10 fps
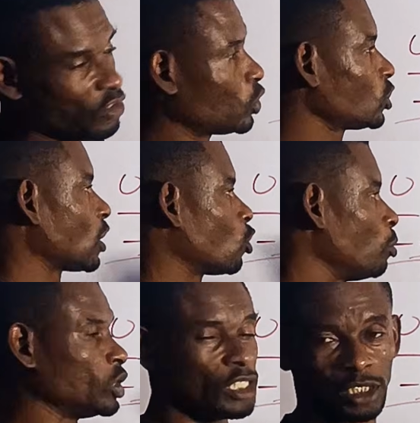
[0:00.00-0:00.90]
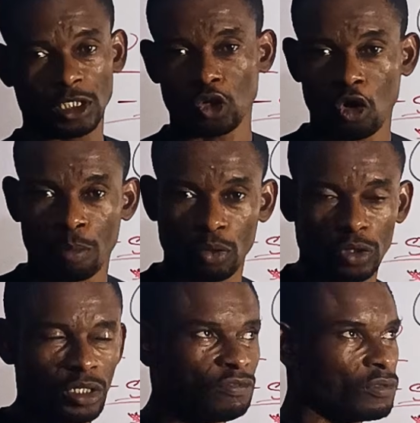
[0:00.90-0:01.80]
for not accommodating the
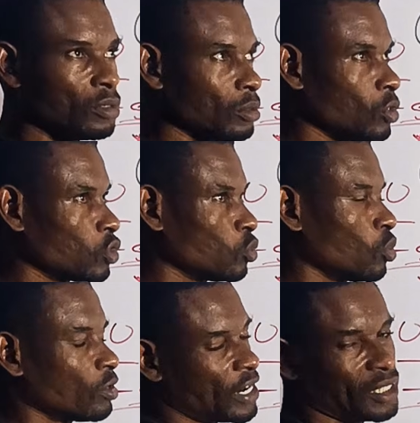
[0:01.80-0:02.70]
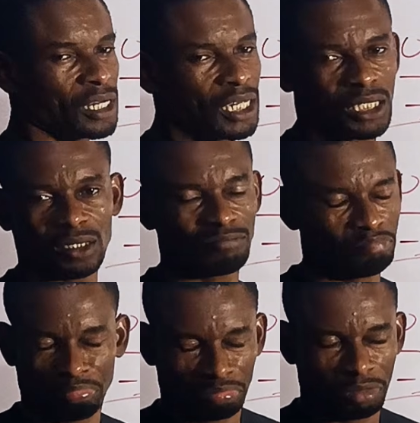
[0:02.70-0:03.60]
upload. Even not too long, I tried it. It
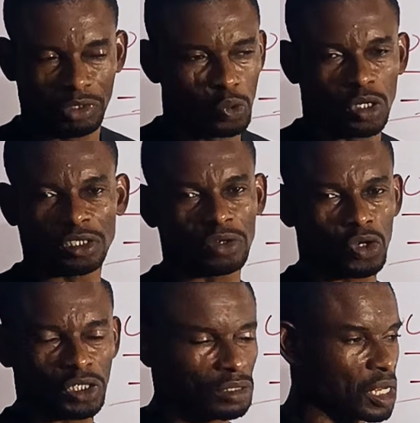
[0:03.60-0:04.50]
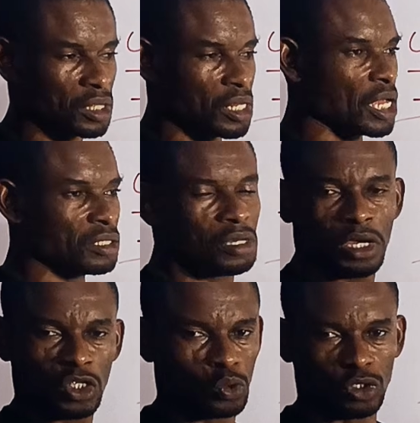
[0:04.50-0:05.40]
wasn't going at night,
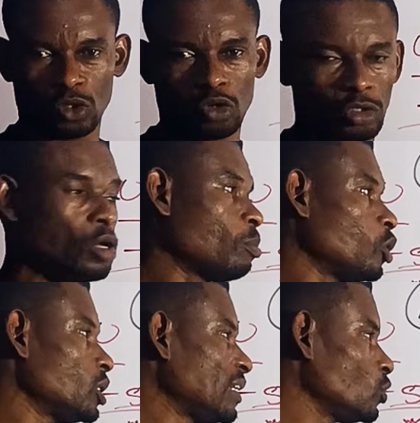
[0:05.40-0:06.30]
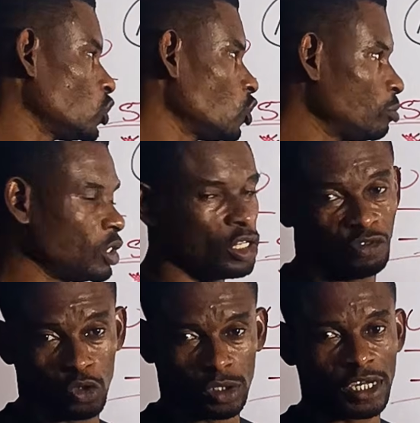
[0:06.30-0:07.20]
it wasn't going. But that does not mean
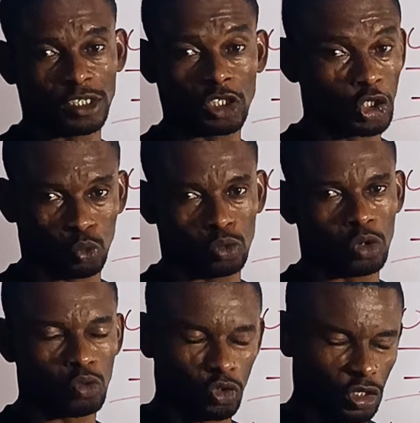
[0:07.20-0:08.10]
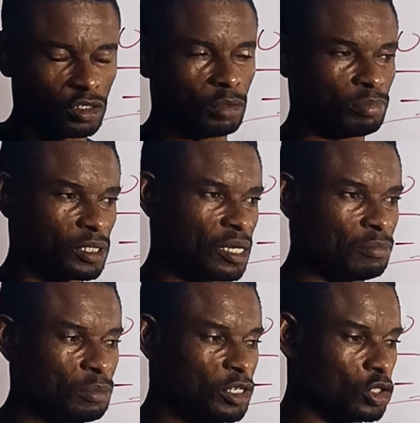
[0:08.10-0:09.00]
if you try it, it will not go. Just keep
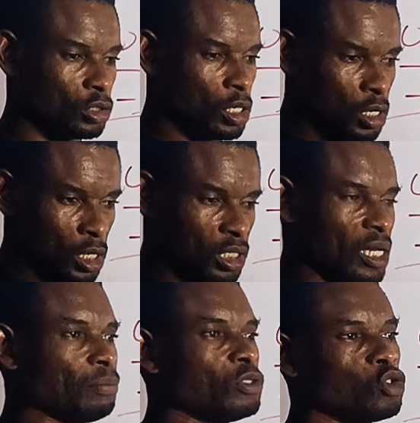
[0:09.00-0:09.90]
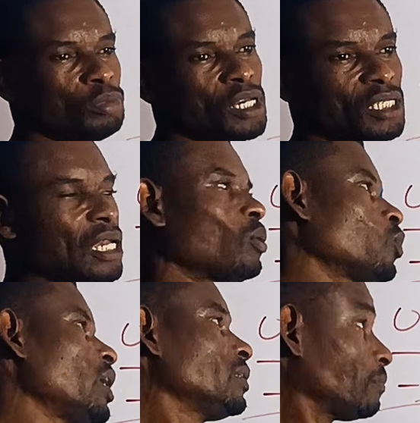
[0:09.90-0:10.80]
trying. Maybe it happens to be a time
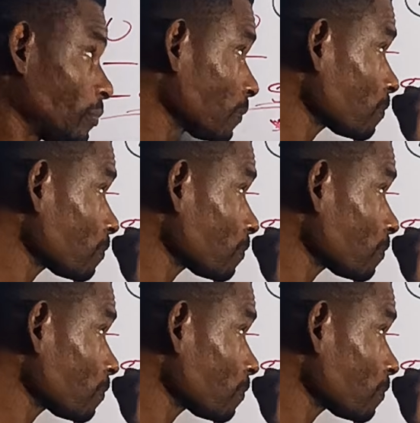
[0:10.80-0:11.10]
when